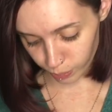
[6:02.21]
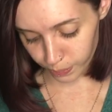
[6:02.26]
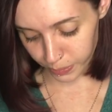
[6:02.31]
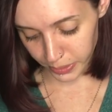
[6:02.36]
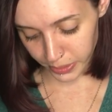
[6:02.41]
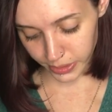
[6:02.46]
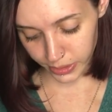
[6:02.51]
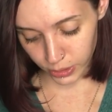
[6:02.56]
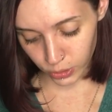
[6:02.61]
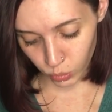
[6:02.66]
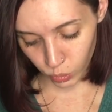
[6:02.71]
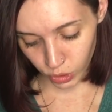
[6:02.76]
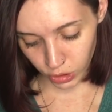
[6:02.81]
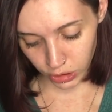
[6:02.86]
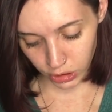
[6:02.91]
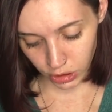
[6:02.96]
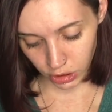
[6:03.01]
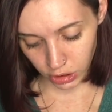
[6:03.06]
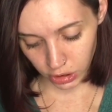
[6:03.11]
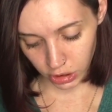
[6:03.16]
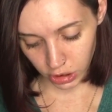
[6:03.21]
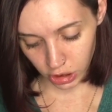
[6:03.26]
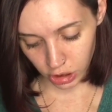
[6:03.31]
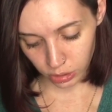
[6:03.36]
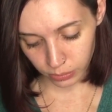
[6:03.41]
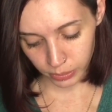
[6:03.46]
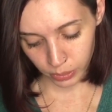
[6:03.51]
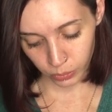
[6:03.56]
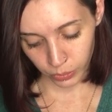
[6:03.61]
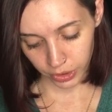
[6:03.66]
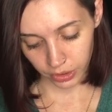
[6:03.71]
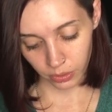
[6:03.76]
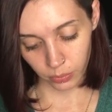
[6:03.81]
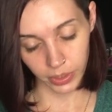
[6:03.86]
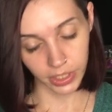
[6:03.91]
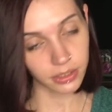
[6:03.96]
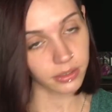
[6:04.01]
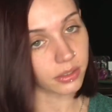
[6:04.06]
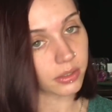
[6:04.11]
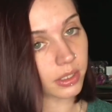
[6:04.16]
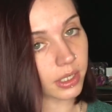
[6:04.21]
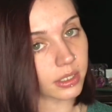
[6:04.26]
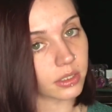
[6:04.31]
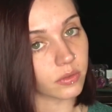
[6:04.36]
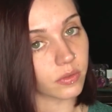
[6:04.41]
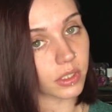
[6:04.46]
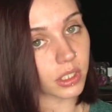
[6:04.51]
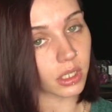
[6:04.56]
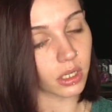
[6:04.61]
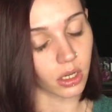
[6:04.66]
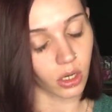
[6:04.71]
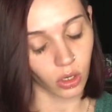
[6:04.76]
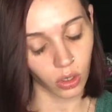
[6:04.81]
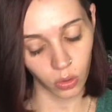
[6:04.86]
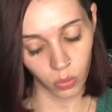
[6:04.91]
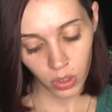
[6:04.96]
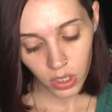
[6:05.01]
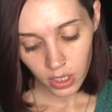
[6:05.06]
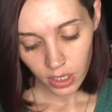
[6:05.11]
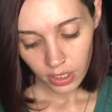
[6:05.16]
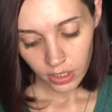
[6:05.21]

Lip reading: bad right now, but we're going to wait till the next video.